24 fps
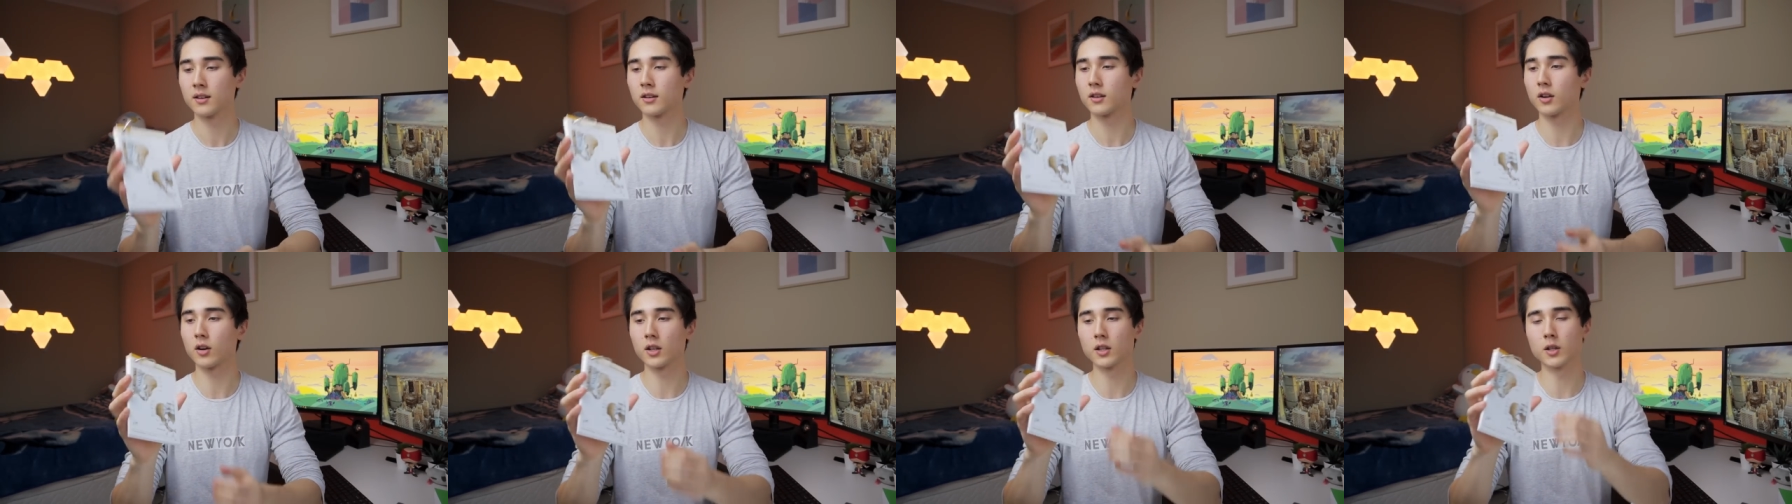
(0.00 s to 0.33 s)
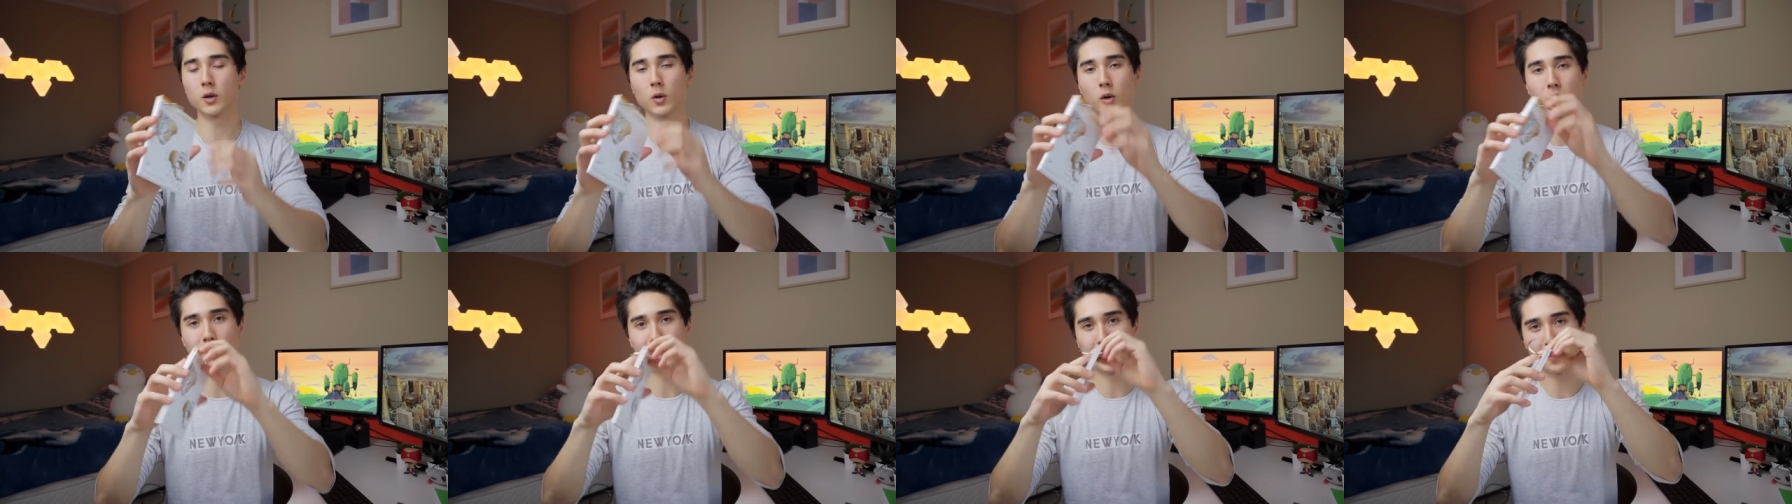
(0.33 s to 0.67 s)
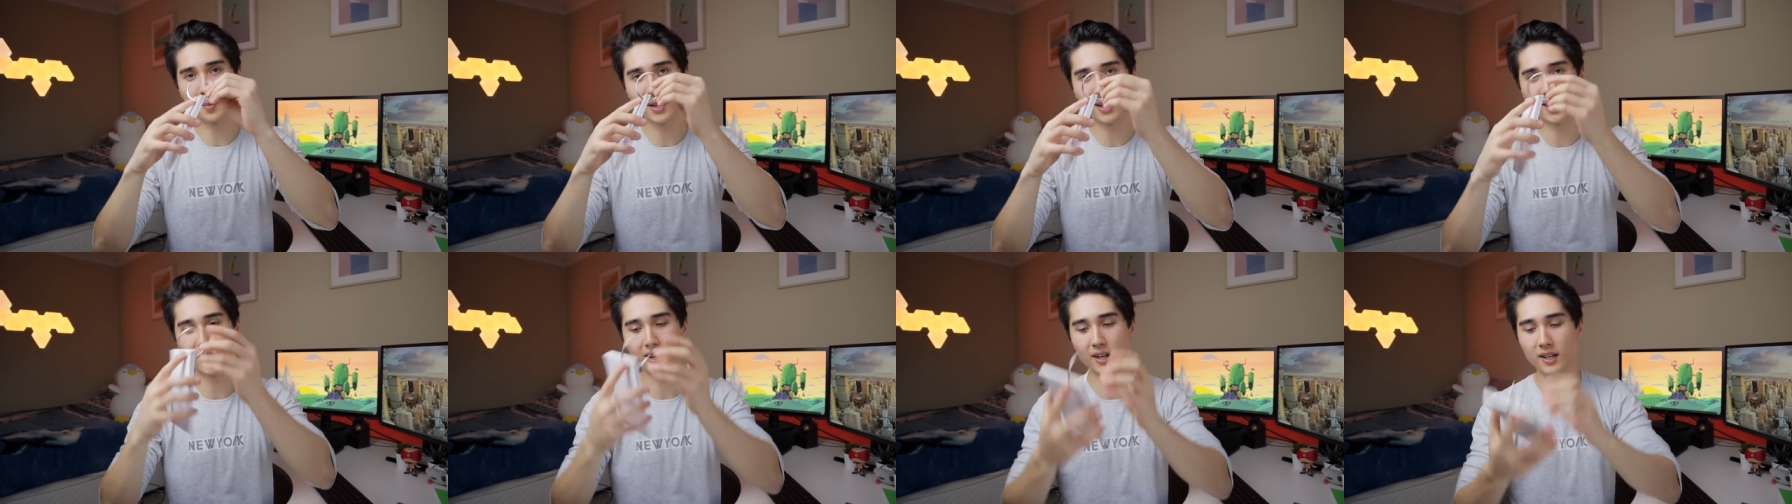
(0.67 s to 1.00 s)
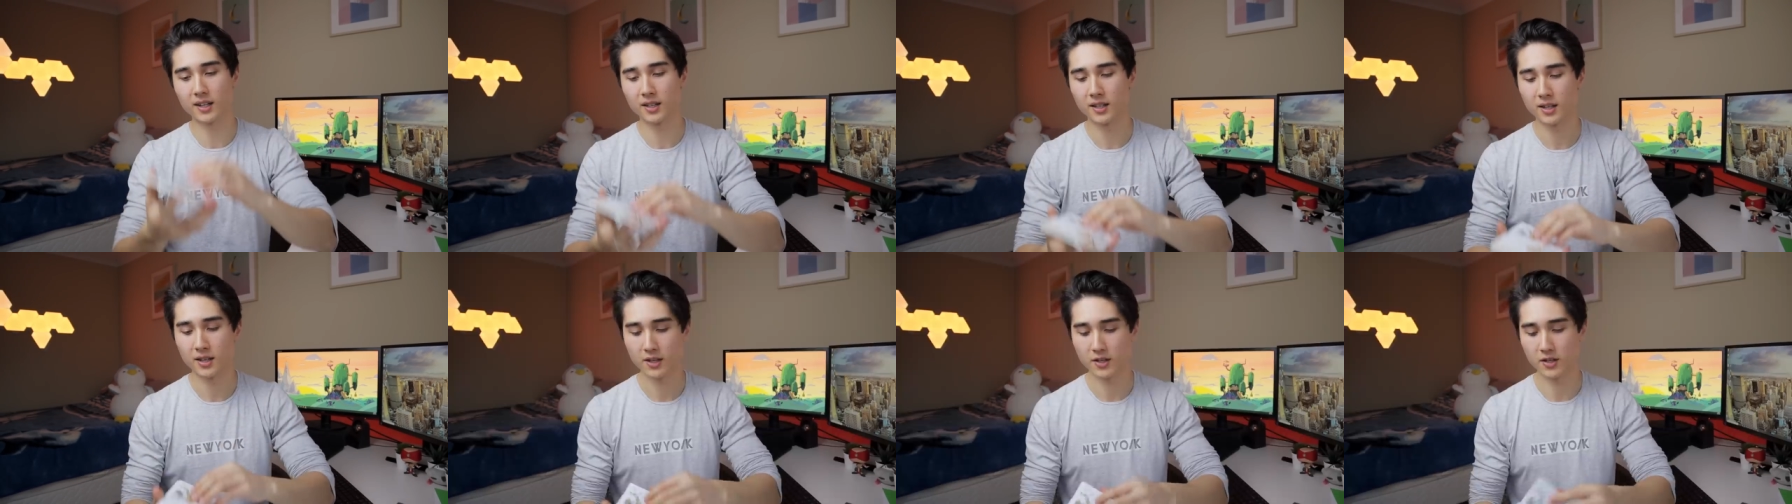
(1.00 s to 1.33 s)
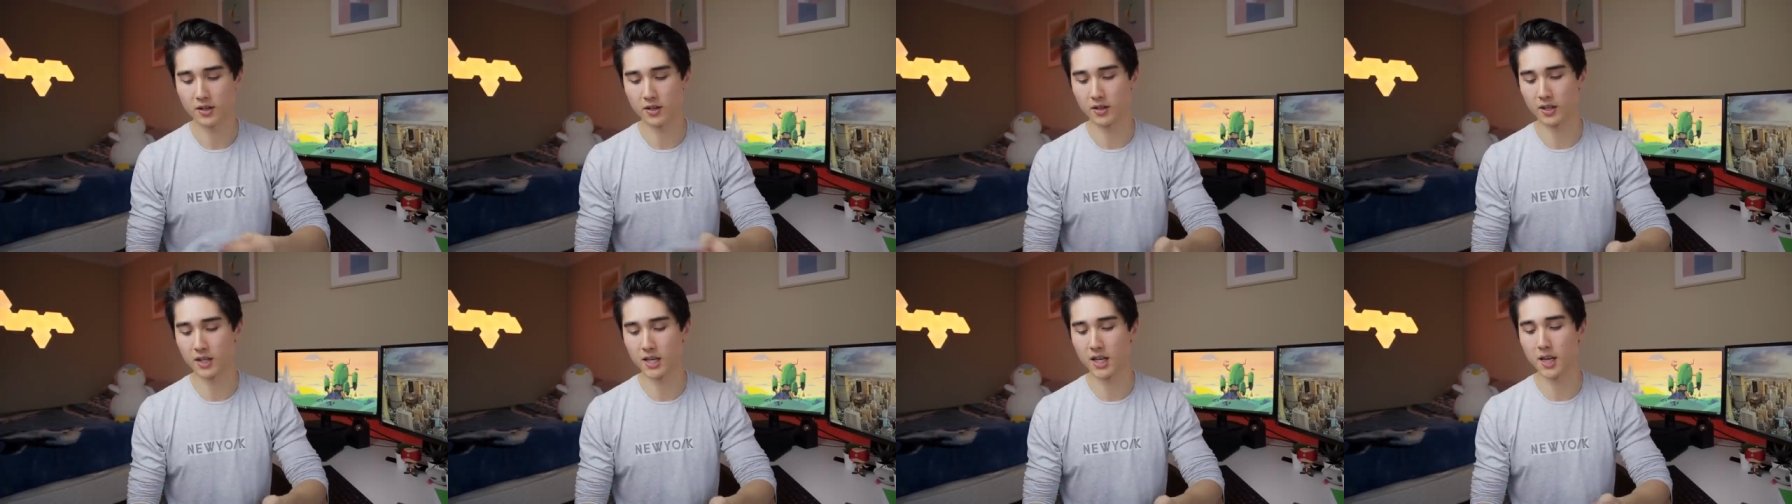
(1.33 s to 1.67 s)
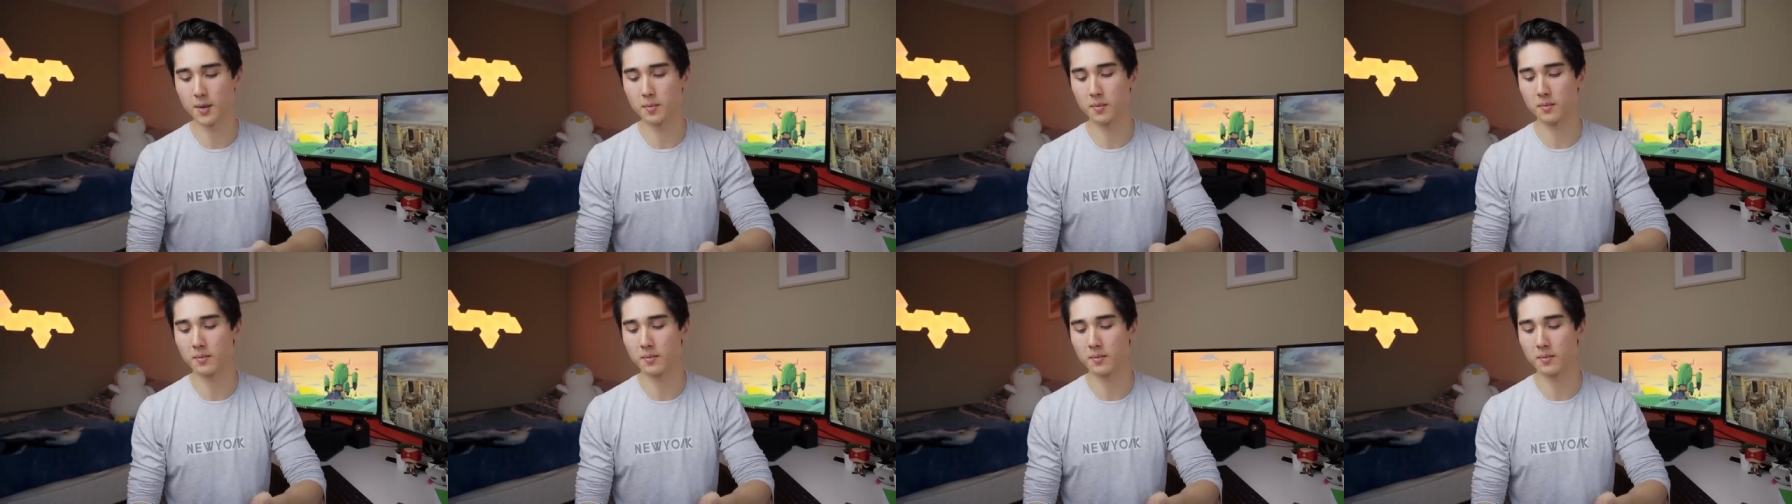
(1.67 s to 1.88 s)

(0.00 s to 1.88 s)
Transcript: got a little clip here so you can keep